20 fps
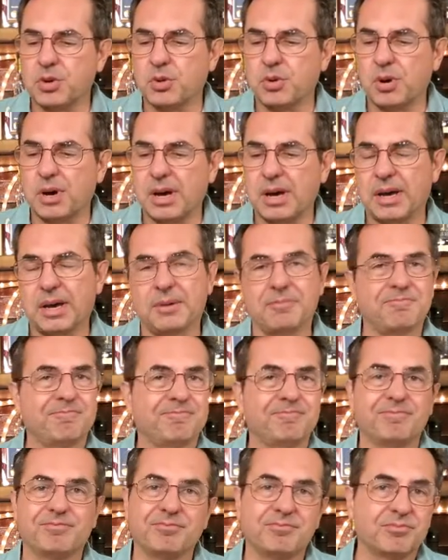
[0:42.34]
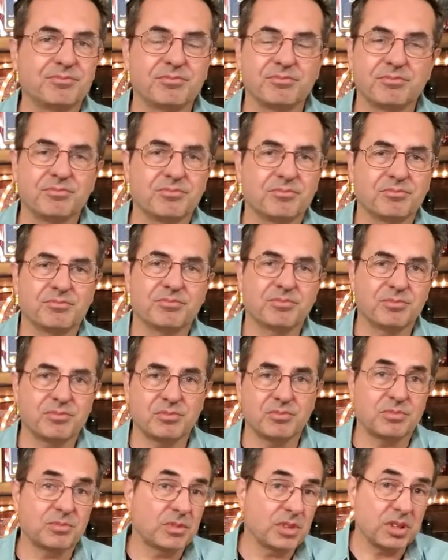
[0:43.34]
so um,
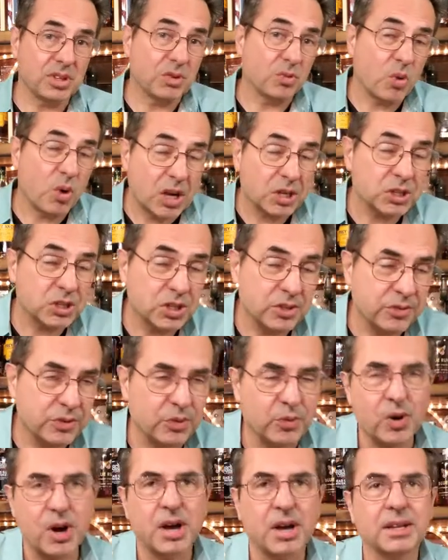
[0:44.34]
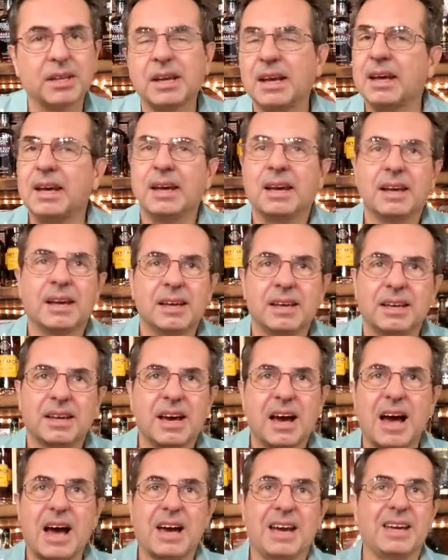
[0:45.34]
you can watch it if you want.
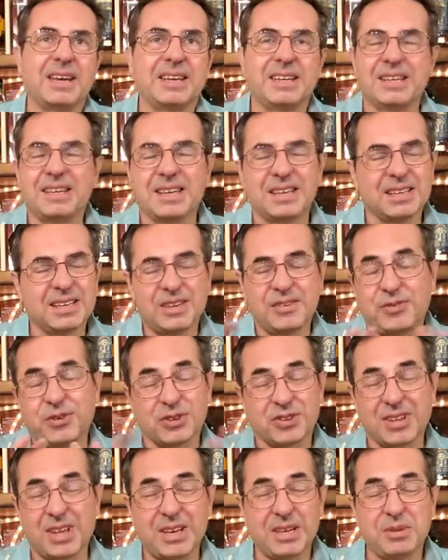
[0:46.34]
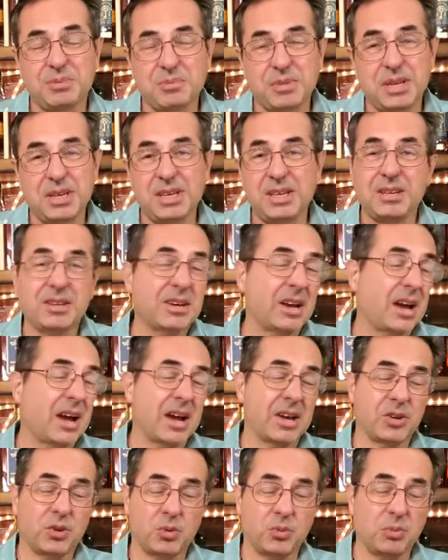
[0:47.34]
I, if you're like me,
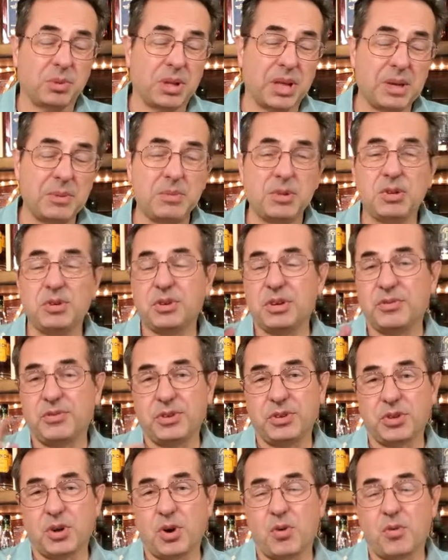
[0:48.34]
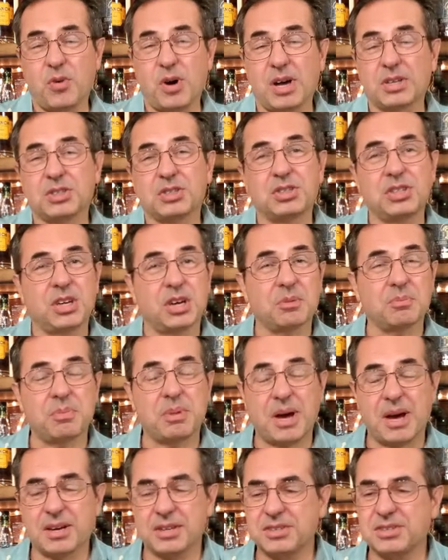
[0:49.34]
I don't blame you if you don't watch the
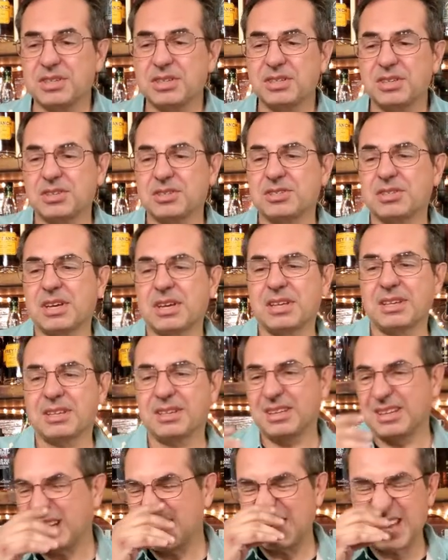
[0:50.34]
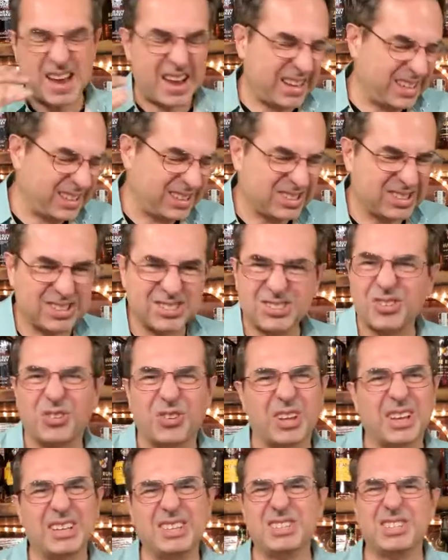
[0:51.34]
unboxing because then cause I just
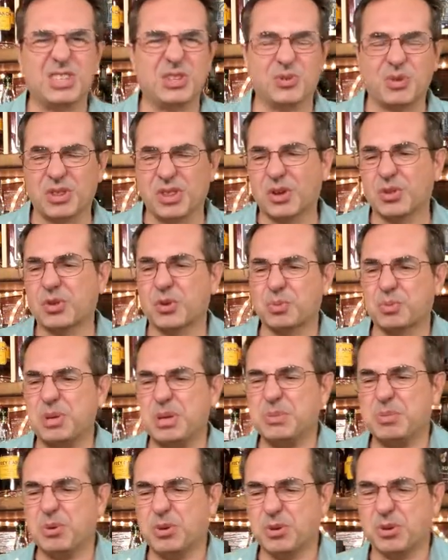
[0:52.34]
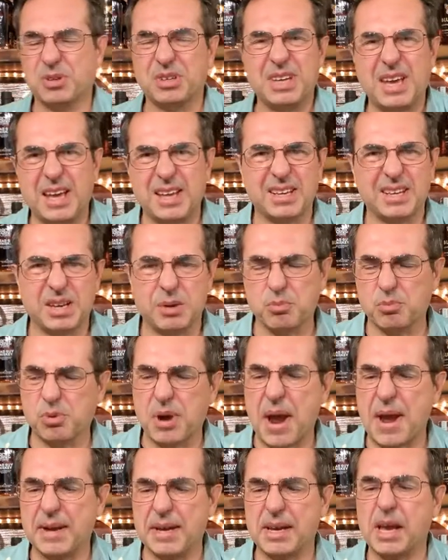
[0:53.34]
don't like seeing what other people are getting and
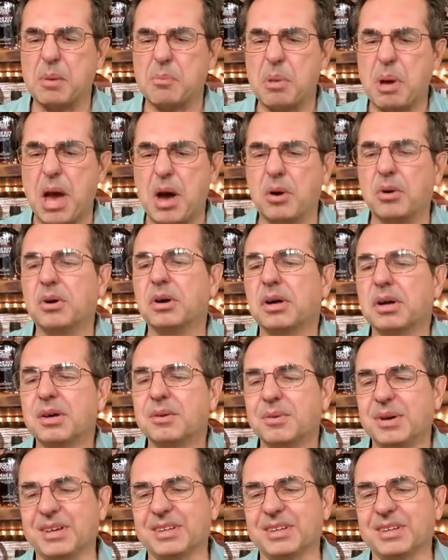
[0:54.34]
bragging about.